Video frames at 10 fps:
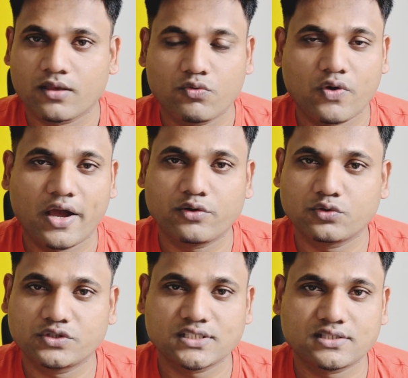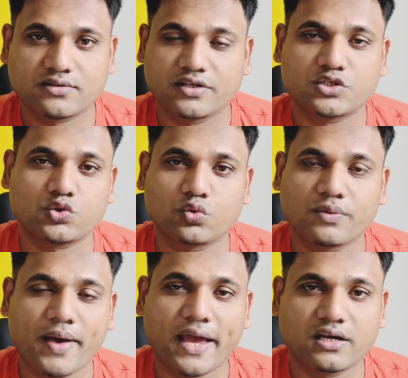You have to just restore
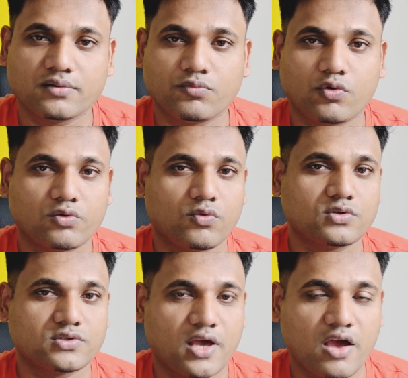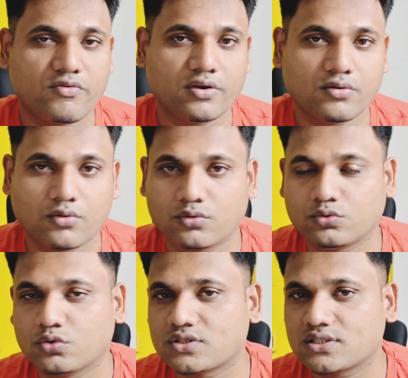the backup what was having on
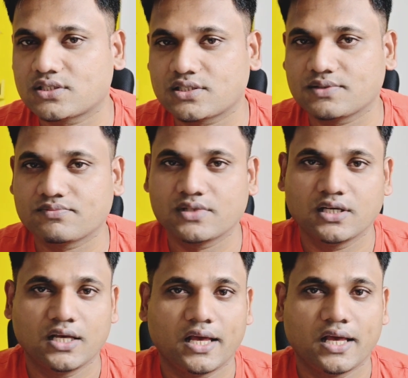those system,